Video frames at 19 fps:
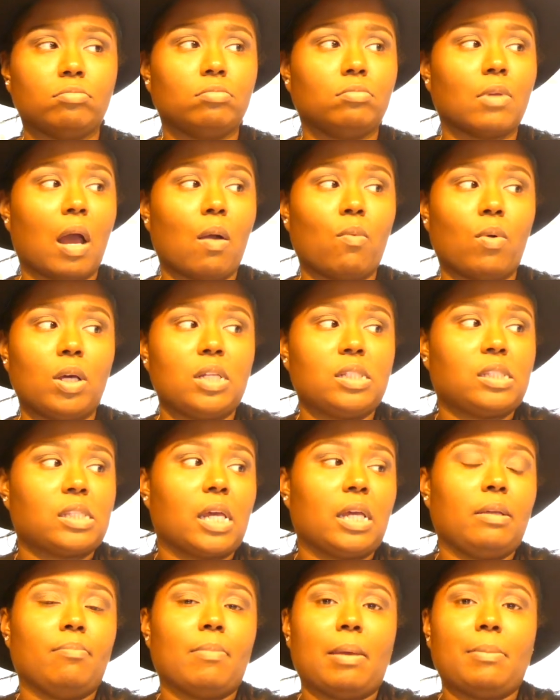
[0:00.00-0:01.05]
I want to
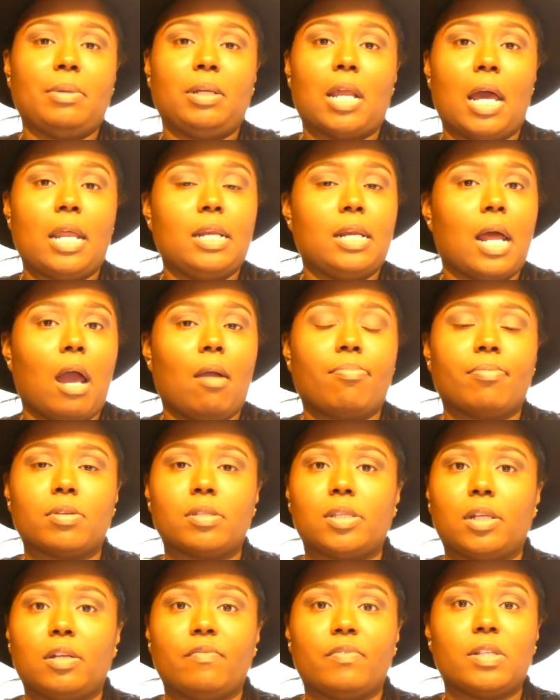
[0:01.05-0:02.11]
say maybe
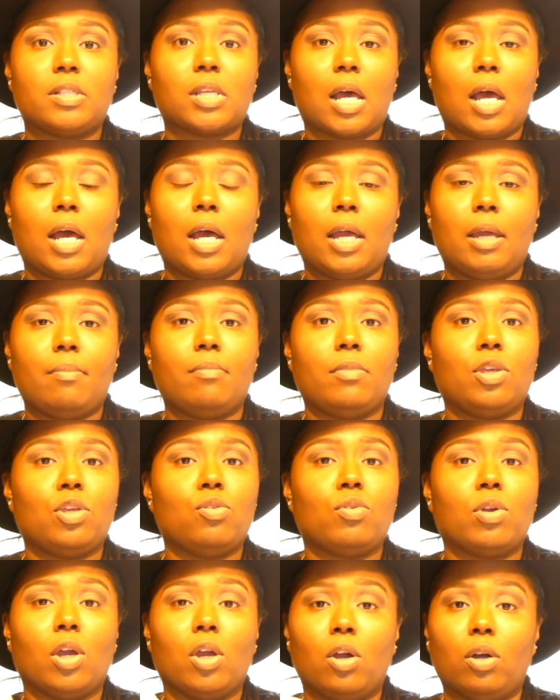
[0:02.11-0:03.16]
99% of the time you
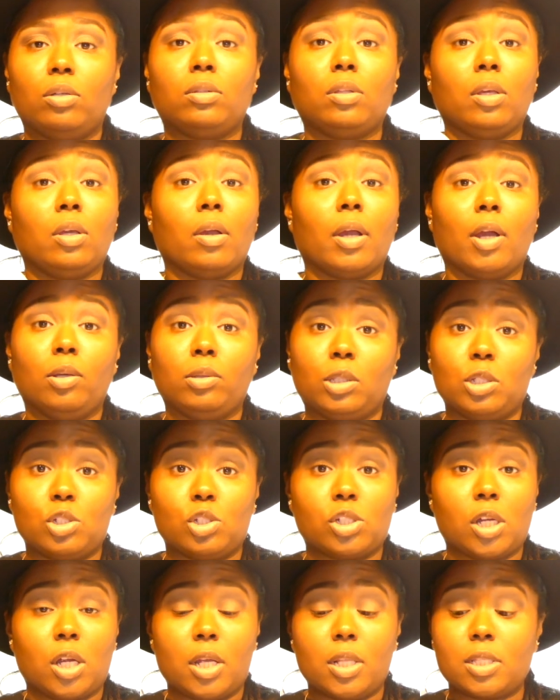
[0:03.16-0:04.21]
can go through your health
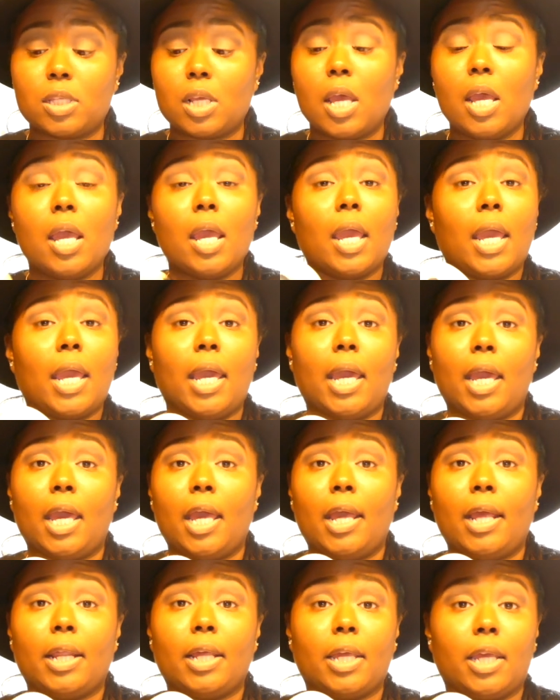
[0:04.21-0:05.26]
insurance
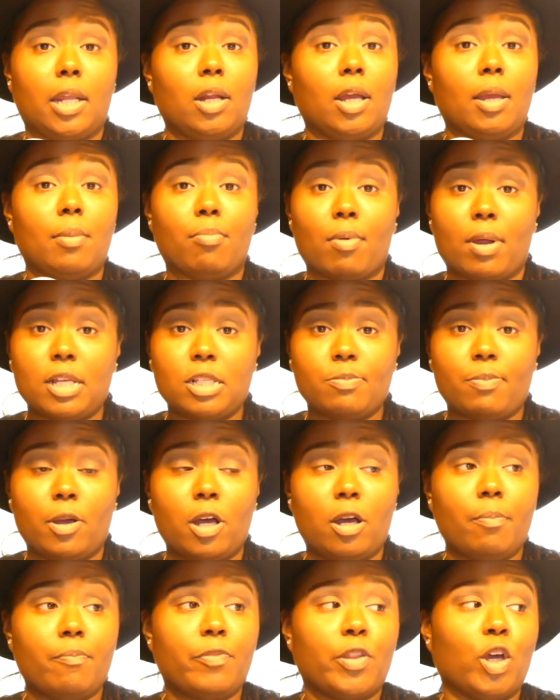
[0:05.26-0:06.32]
and get a breast
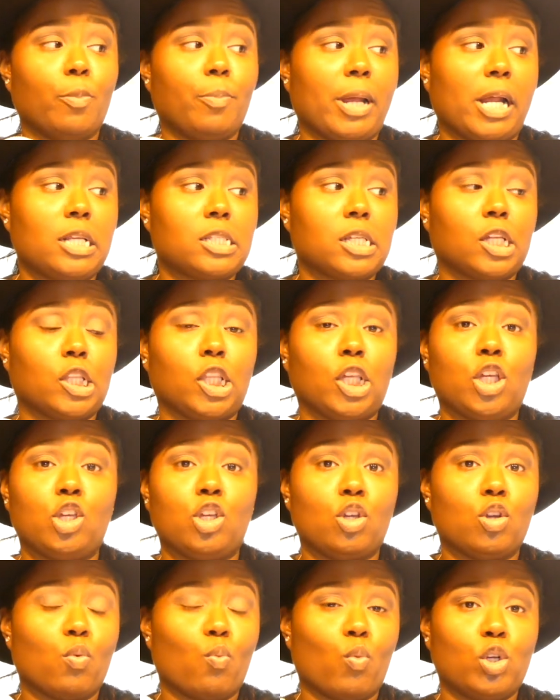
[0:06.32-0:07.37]
pump. They'll
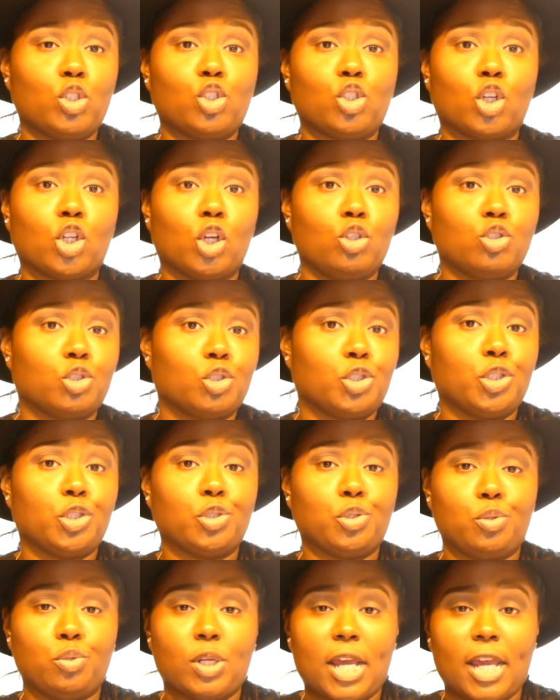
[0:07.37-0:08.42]
basically, once you're closer to your
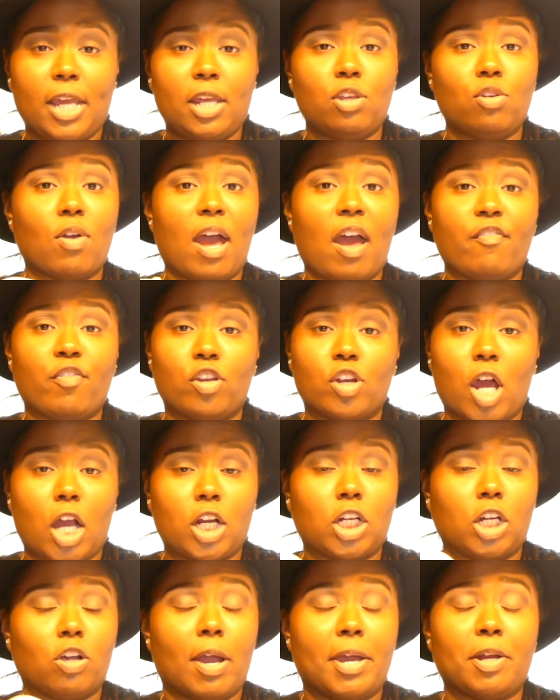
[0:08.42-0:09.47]
due date, you'll have your
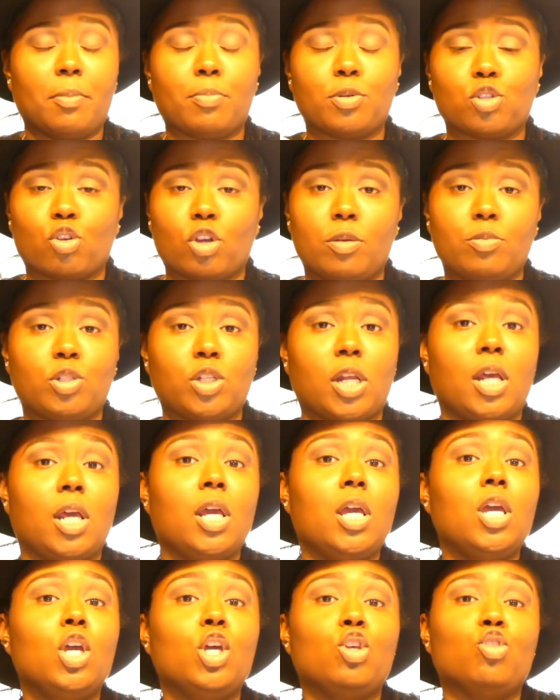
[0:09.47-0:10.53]
doctor write a prescription.
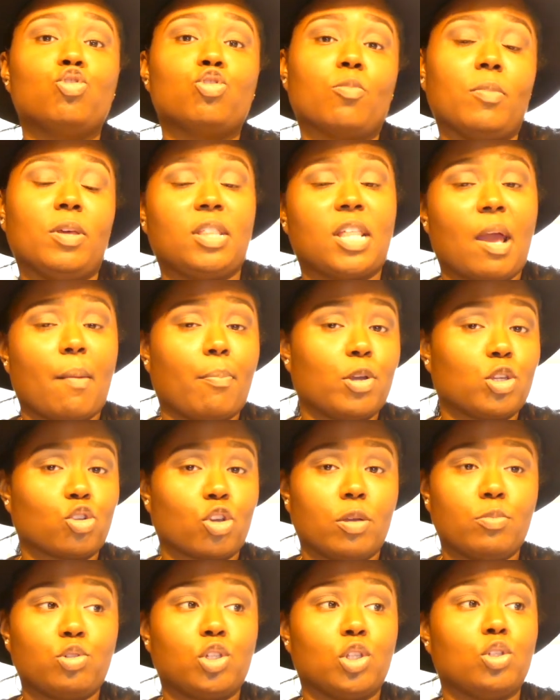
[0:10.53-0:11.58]
You submit that
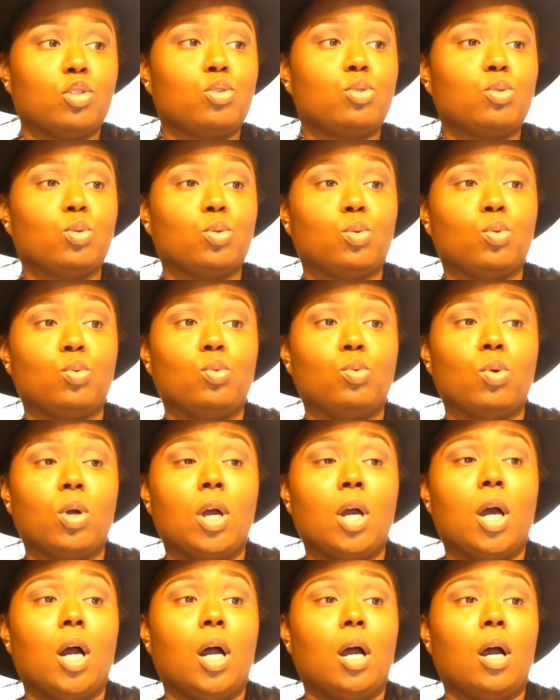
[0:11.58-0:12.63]
prescription to
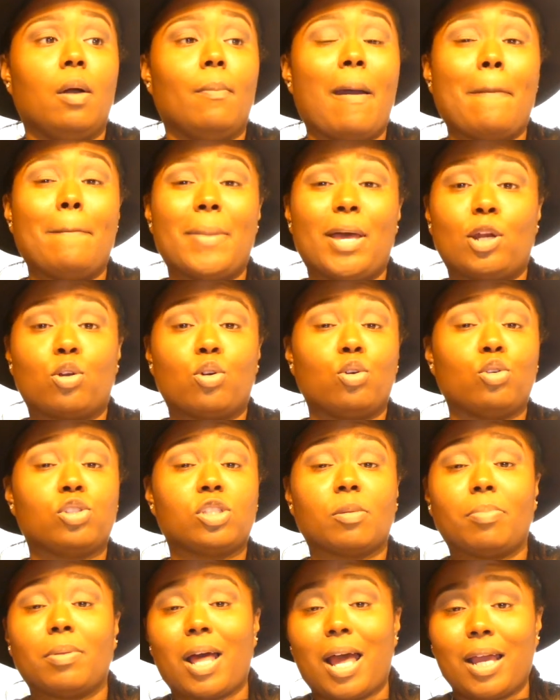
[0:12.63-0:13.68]
a medical
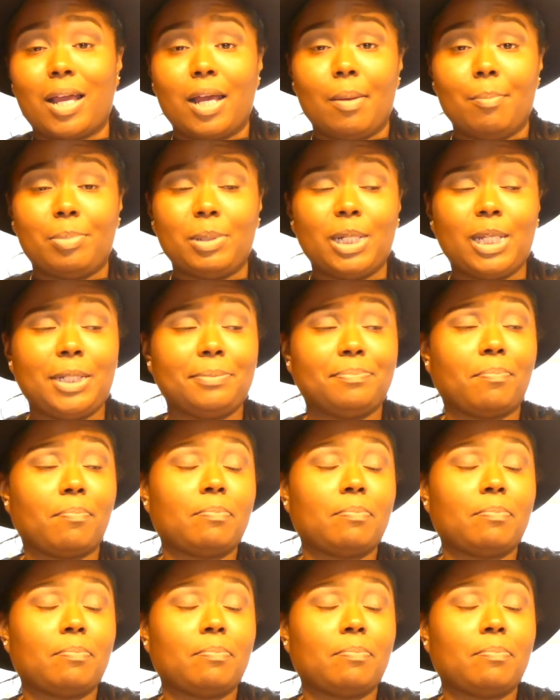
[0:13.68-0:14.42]
supply company,